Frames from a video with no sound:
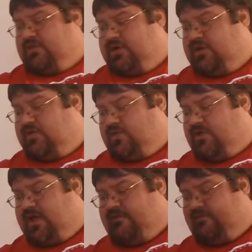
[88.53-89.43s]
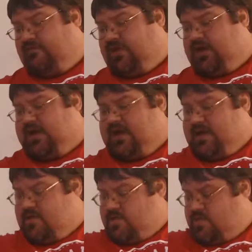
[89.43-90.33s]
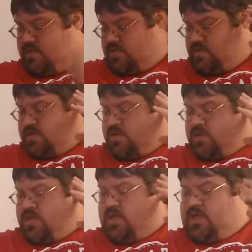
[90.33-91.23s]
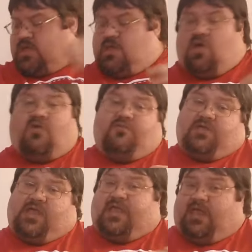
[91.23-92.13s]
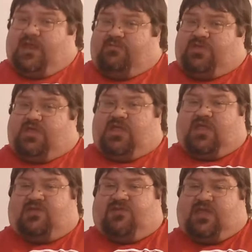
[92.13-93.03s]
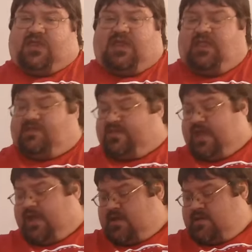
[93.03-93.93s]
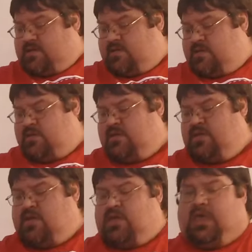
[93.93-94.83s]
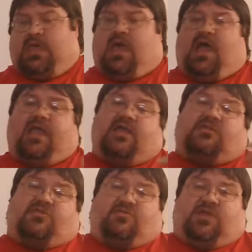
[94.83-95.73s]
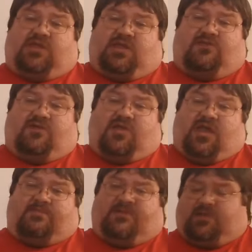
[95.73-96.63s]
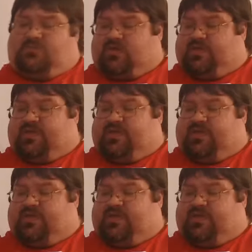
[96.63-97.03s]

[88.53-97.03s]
to ignore that for right now. Hopefully I get everything, I can check it against that. I got the 3 t-shirt option, the most